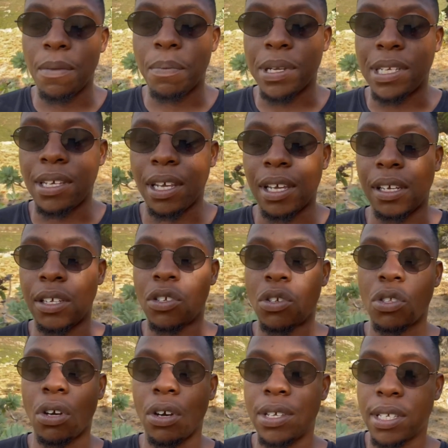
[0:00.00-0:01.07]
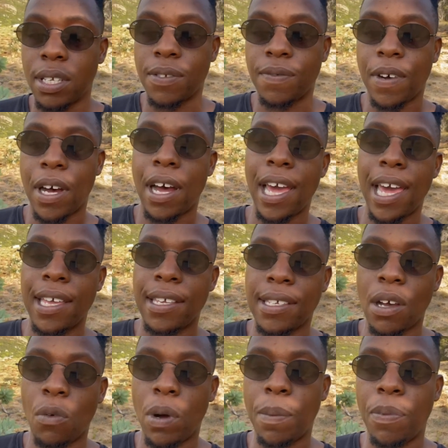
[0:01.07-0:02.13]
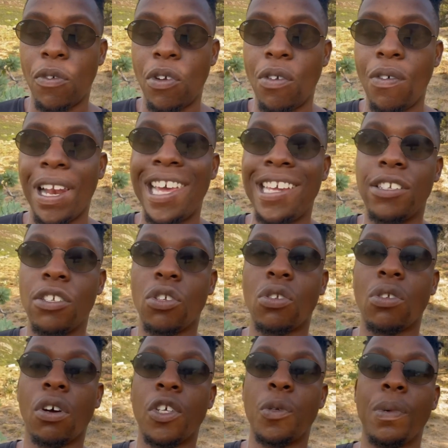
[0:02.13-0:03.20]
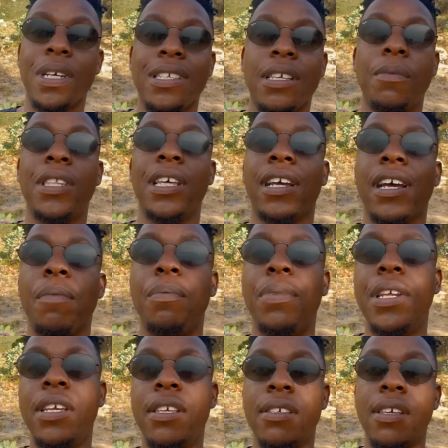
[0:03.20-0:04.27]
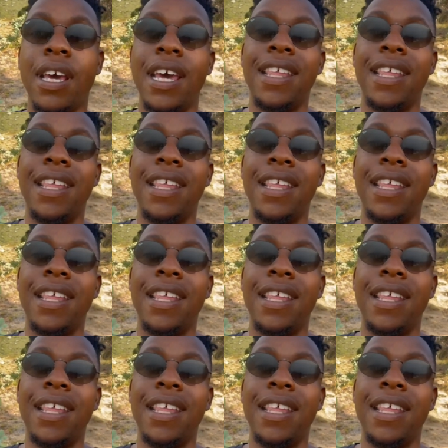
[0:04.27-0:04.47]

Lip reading: particular stocks as far as Web3 related stocks, but some of the companies